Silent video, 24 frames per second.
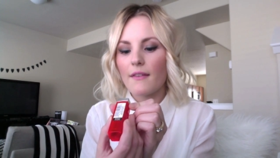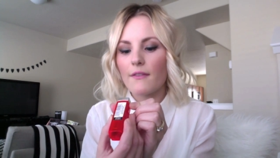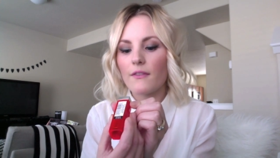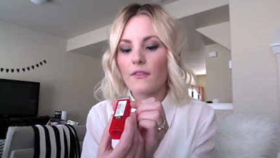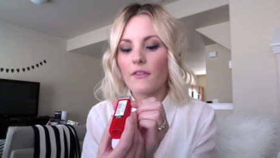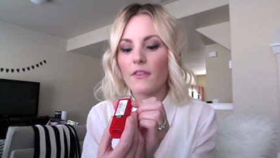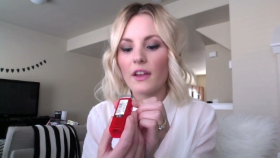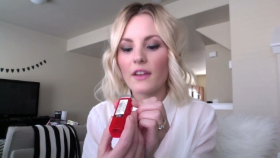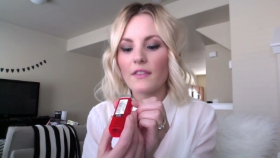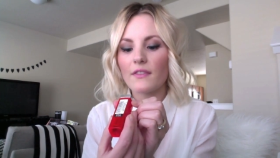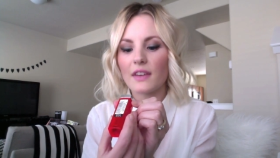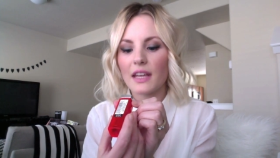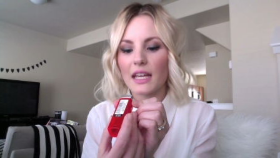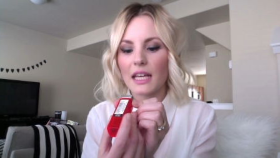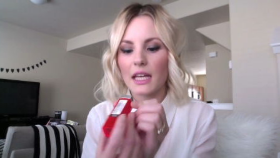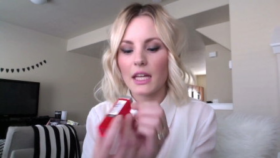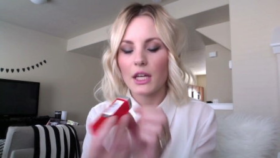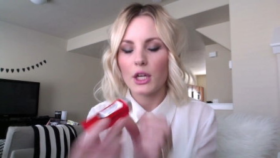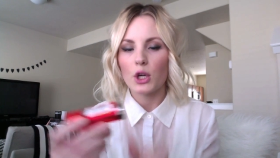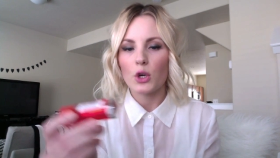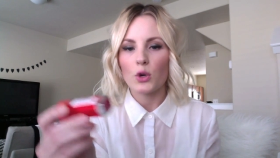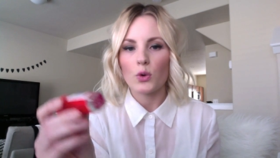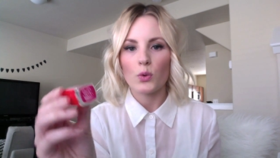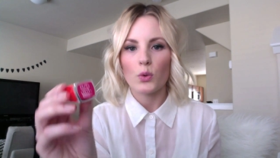
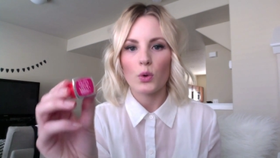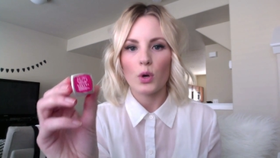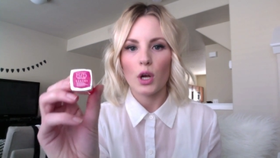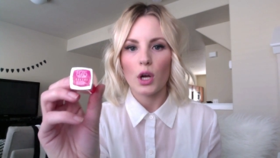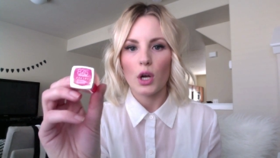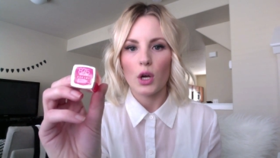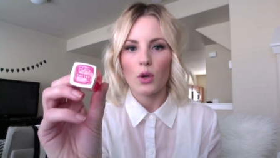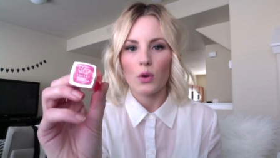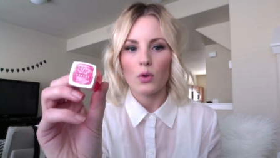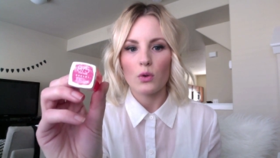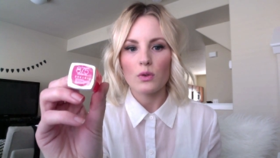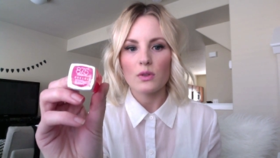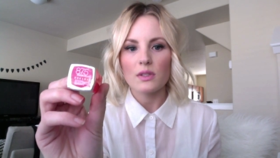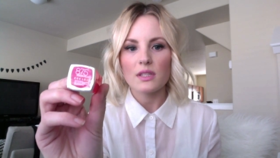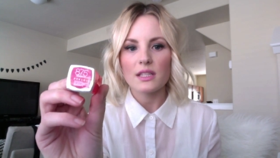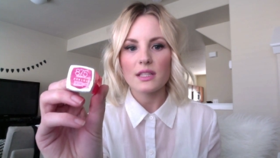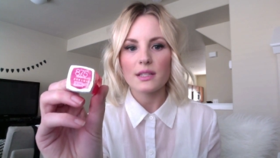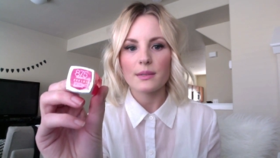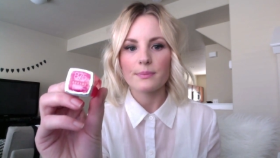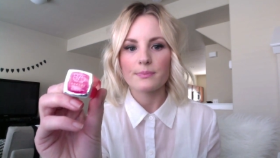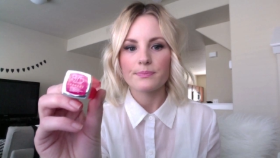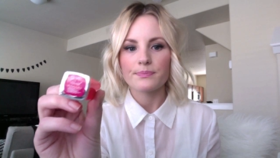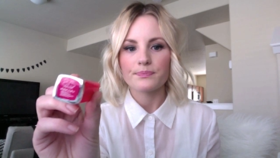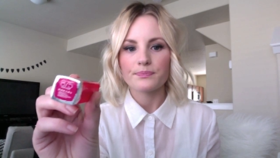Vivid
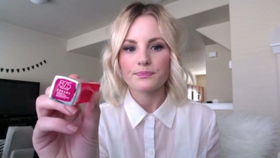Rose.